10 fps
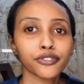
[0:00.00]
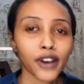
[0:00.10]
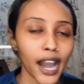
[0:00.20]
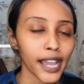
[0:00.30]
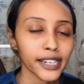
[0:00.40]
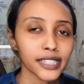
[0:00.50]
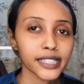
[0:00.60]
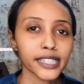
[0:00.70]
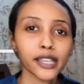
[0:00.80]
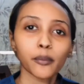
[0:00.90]

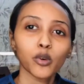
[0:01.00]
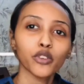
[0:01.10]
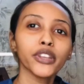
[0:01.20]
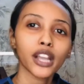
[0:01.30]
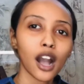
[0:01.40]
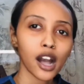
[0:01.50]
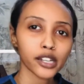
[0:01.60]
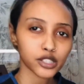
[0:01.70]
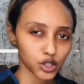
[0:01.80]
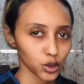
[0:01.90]
Finally, moving on
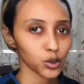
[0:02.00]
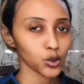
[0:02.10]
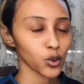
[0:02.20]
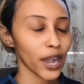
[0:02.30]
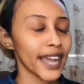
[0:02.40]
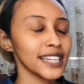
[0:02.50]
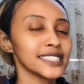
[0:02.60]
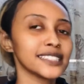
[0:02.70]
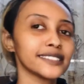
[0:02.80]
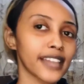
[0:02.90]
to
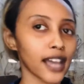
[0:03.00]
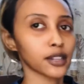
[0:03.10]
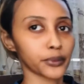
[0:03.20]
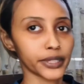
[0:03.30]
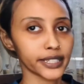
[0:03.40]
salary.